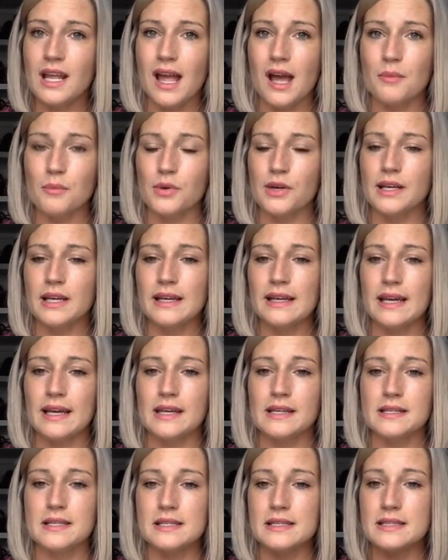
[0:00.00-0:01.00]
I'm bringing
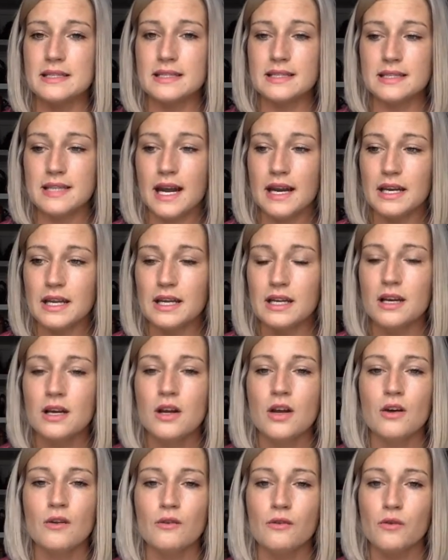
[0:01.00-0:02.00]
in steady
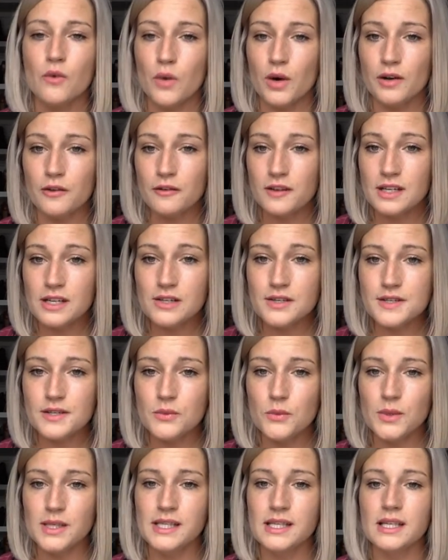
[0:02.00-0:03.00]
4 figures a
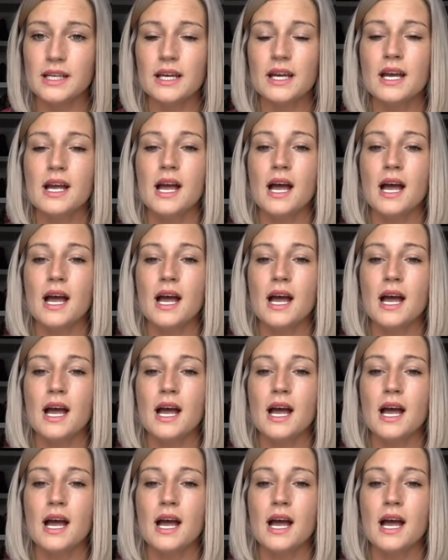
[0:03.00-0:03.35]
week.